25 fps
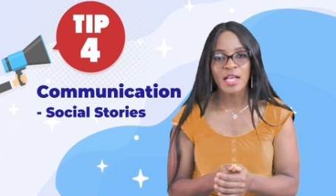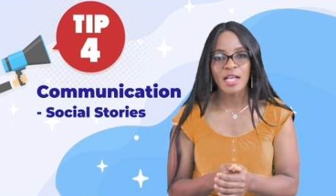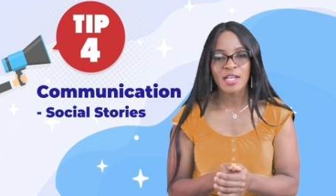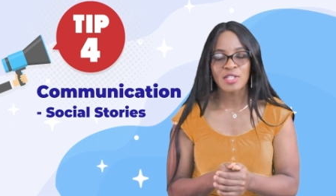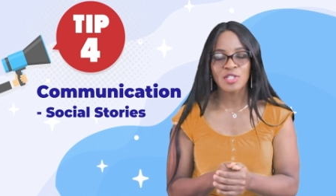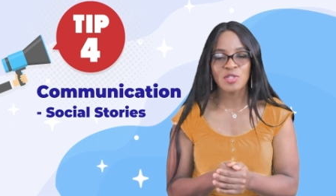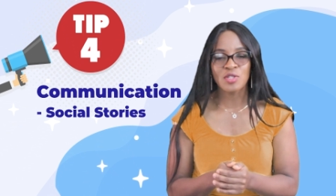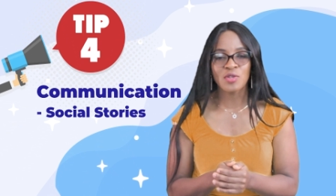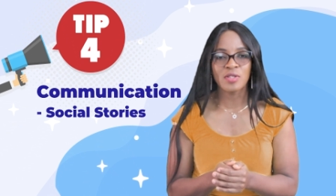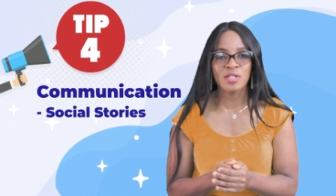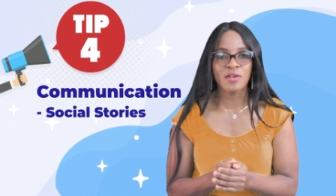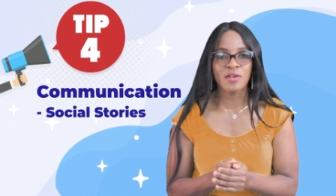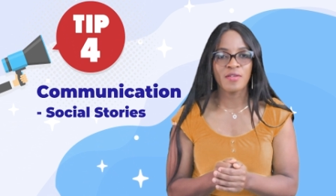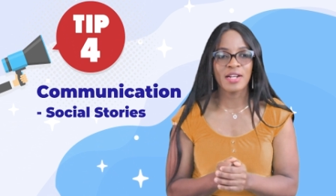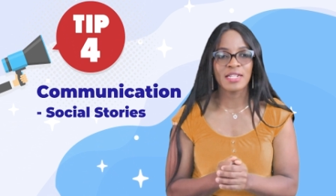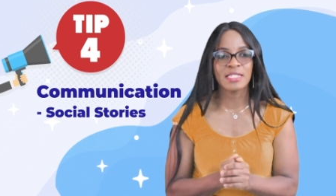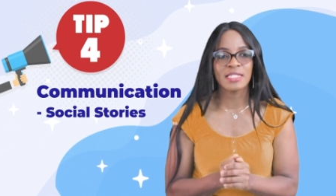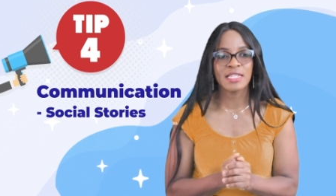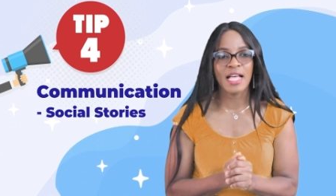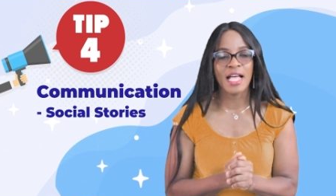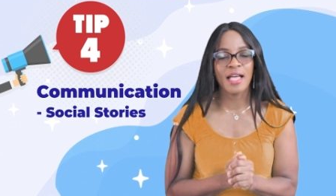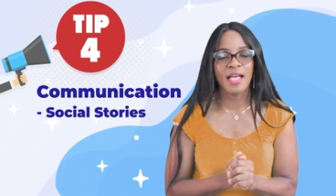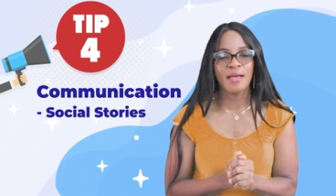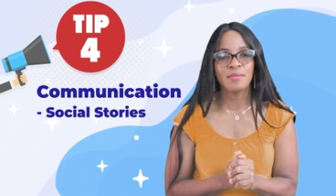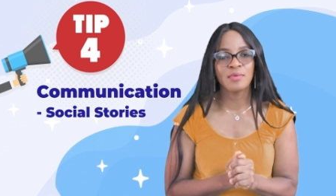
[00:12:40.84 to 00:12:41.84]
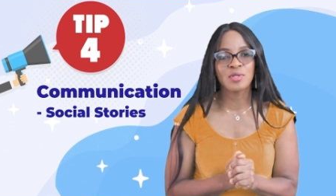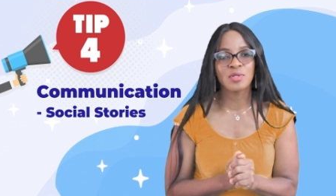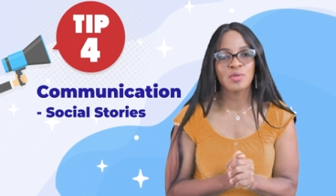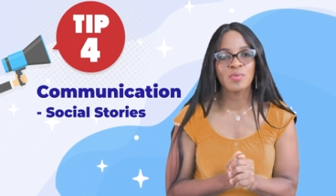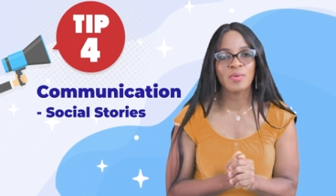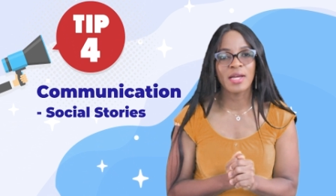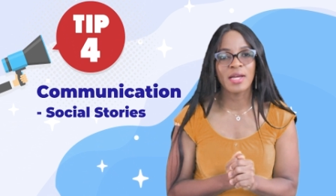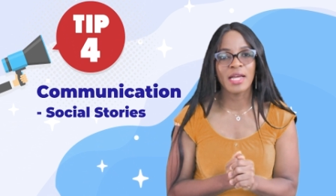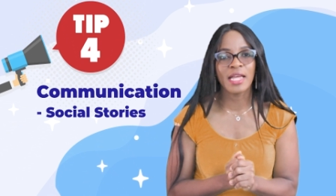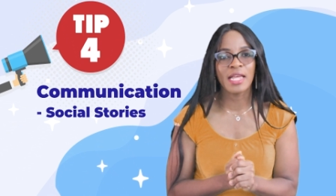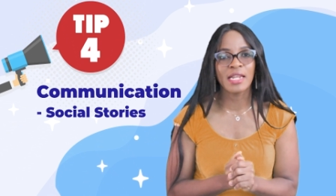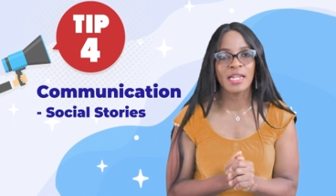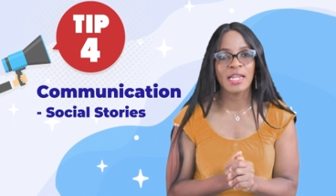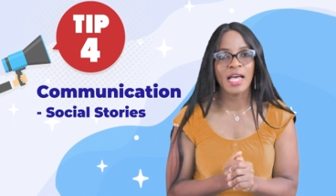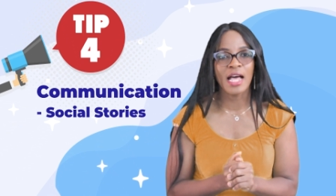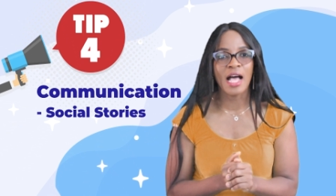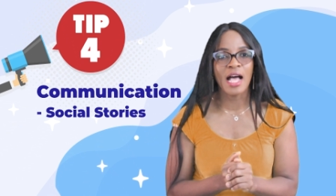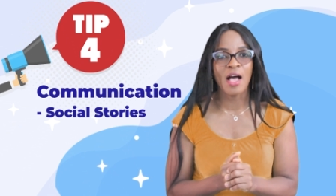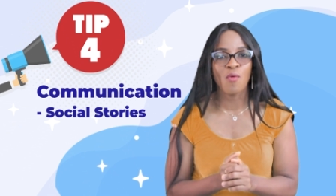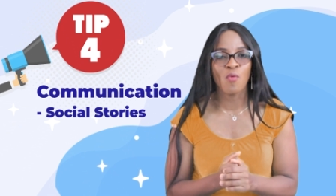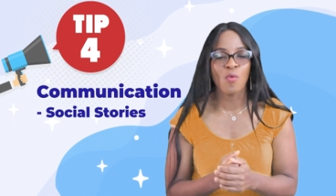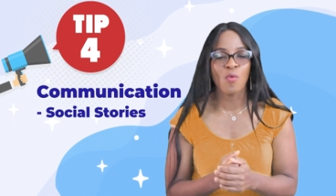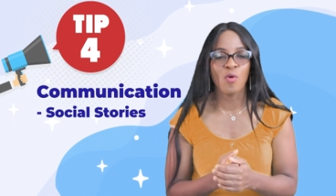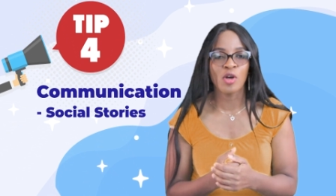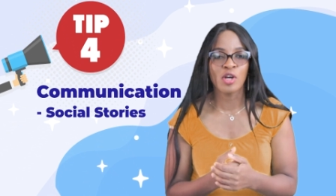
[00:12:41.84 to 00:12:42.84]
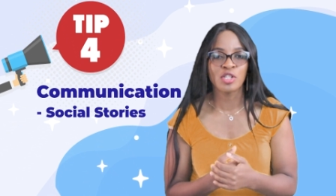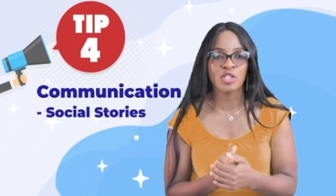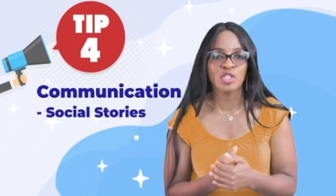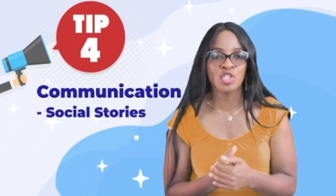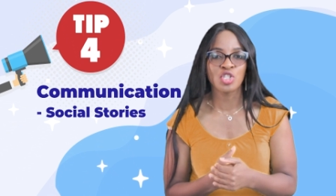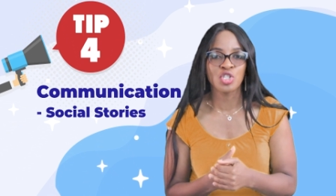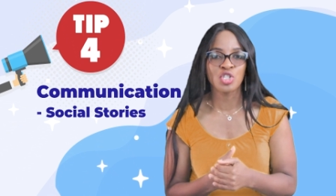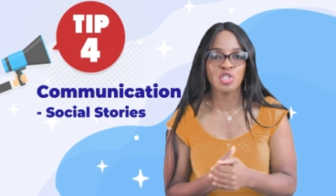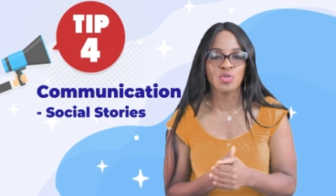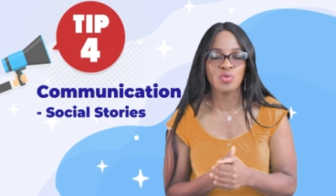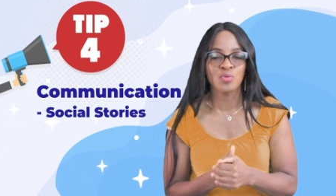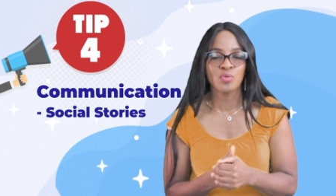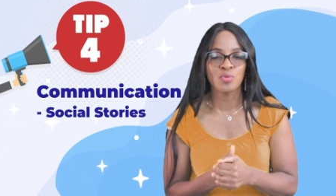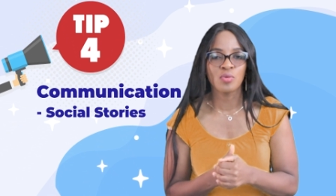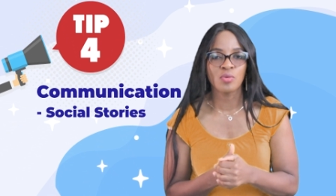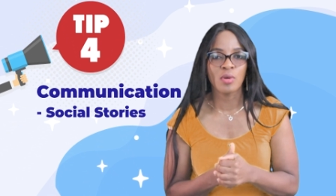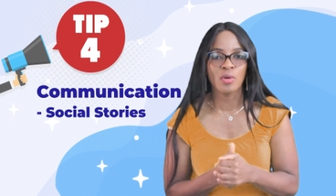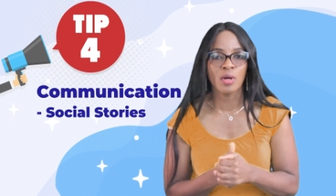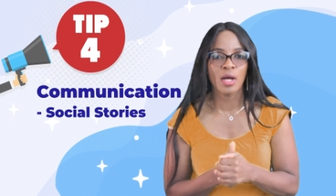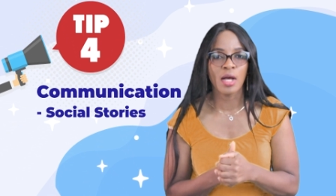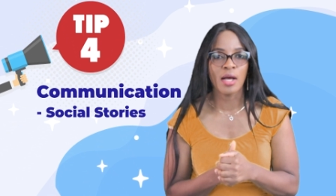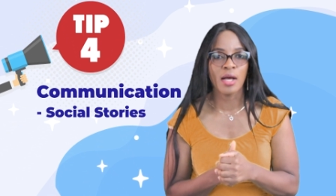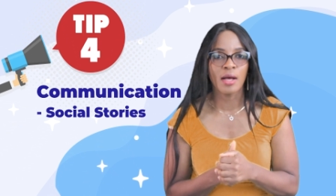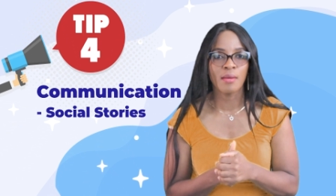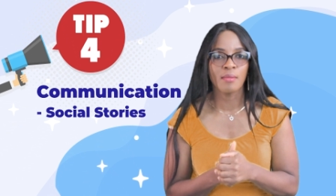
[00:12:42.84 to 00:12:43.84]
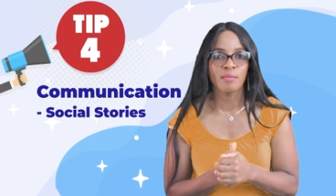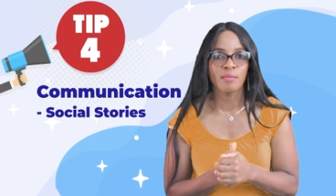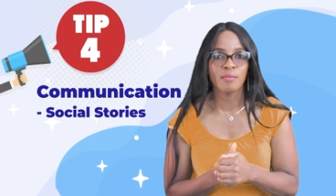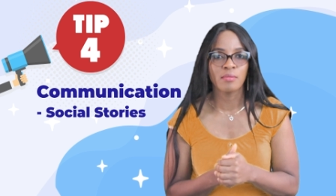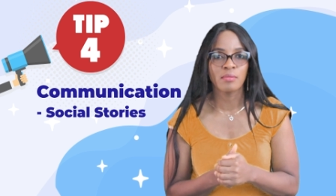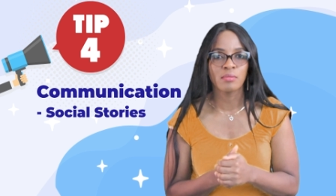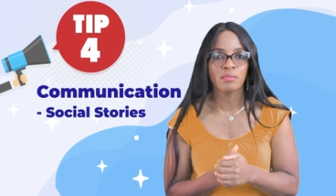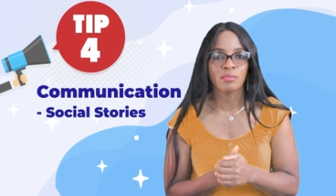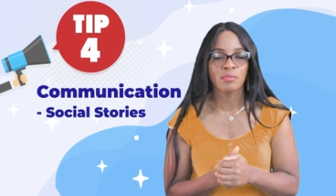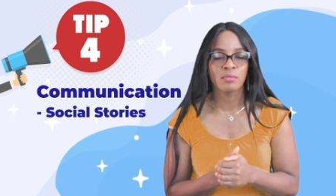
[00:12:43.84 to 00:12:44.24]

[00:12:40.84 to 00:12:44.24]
So there are times when I want to